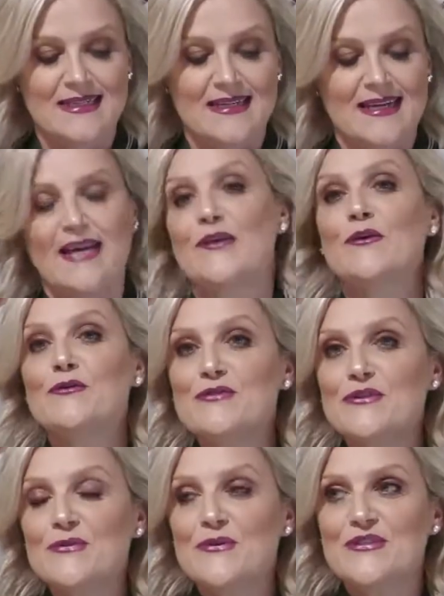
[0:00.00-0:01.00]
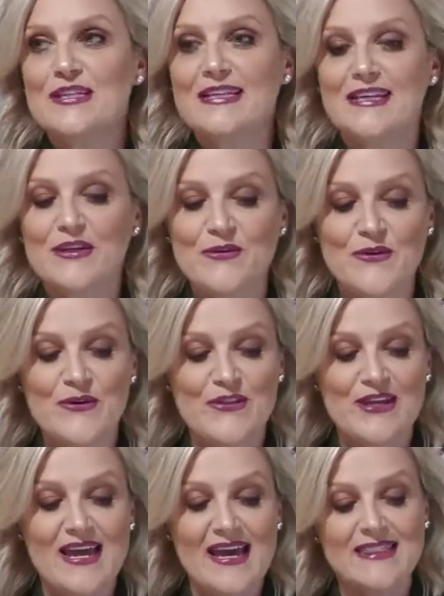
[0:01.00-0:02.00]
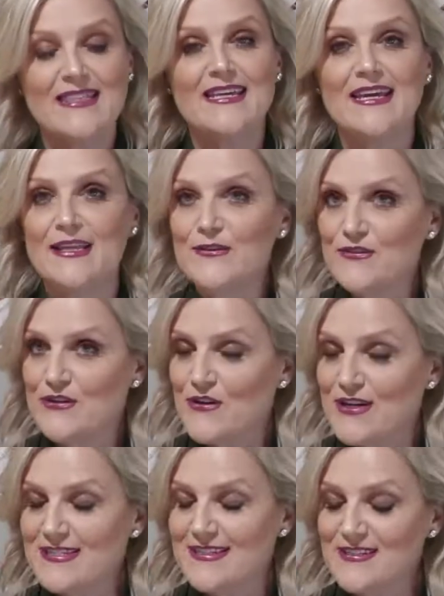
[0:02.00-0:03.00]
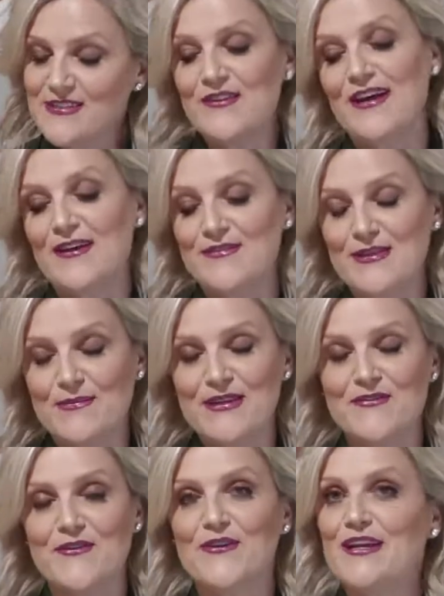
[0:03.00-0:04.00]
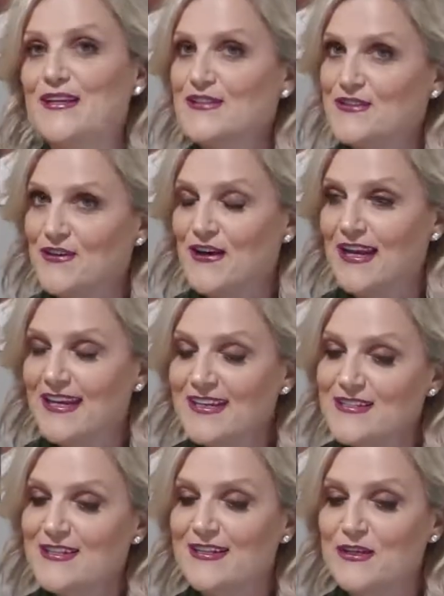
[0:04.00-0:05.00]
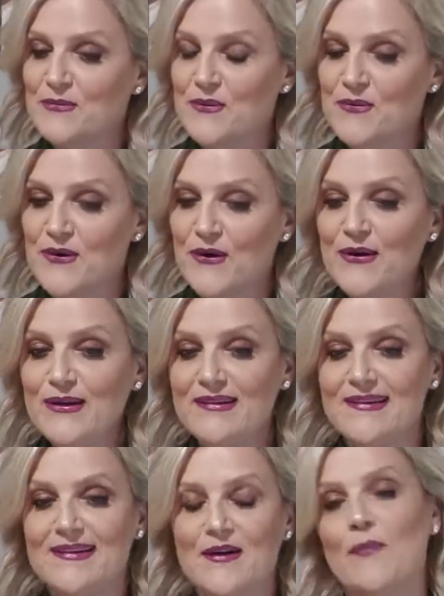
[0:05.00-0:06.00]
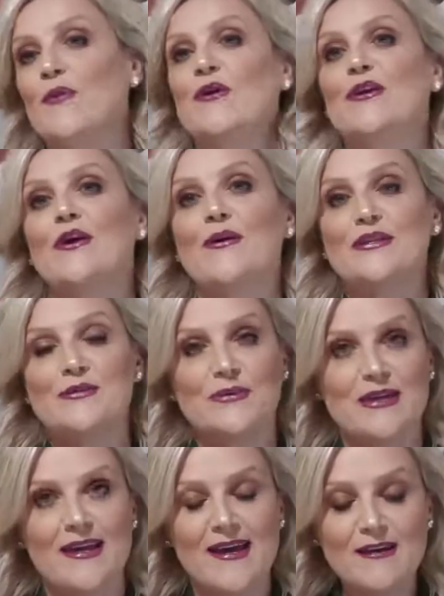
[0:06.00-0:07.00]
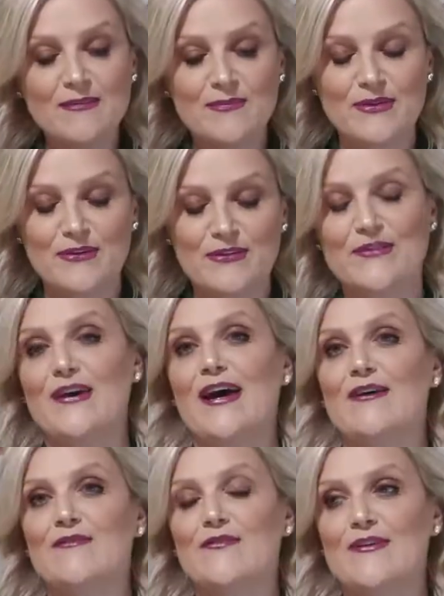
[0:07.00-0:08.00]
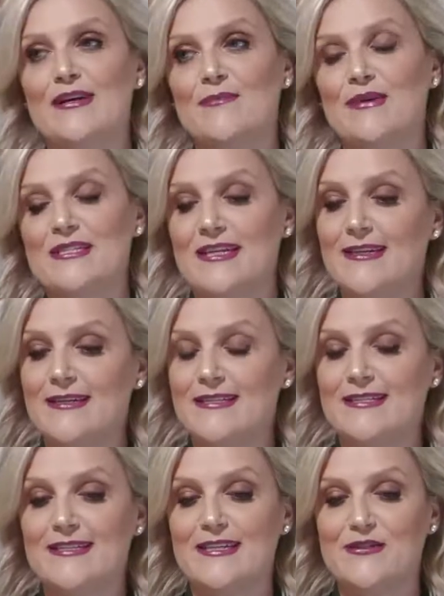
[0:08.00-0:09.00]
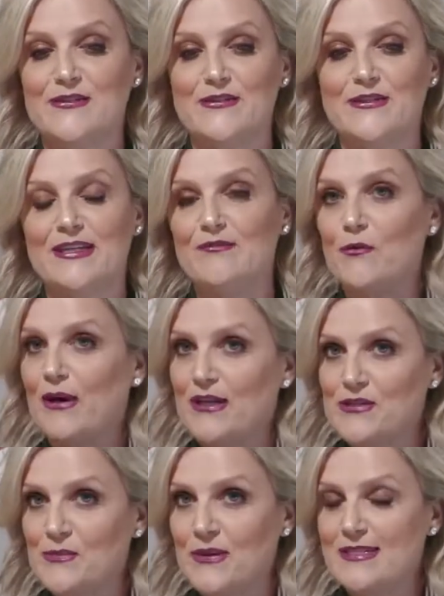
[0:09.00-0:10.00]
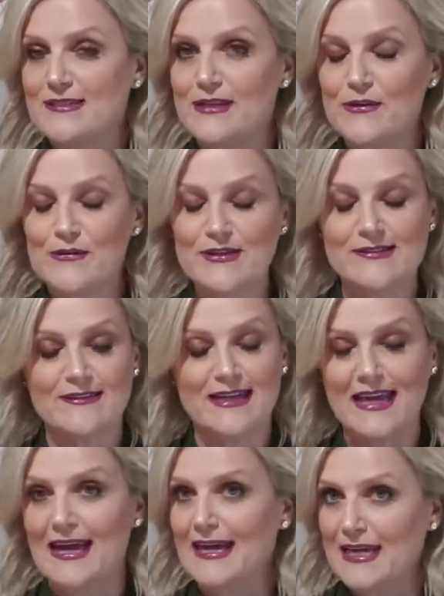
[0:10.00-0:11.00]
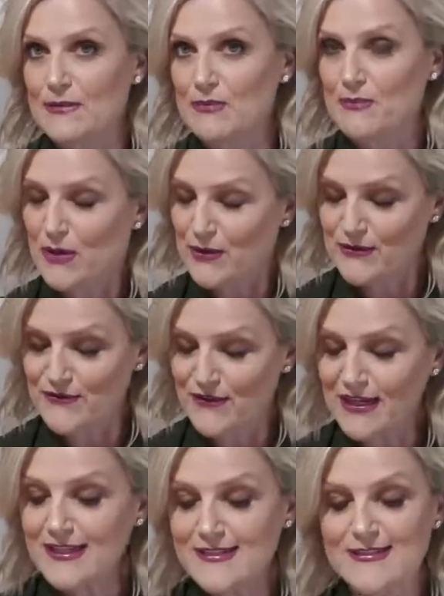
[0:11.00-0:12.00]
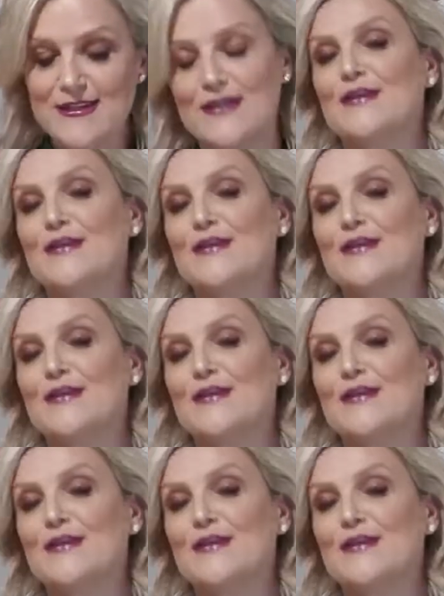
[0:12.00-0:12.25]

And I also want to let you know that at the end of tonight's session, I have something very exciting to let you all know. I'm not going to go into it now because I have a tendency to give away too many secrets. I can't keep a poker face.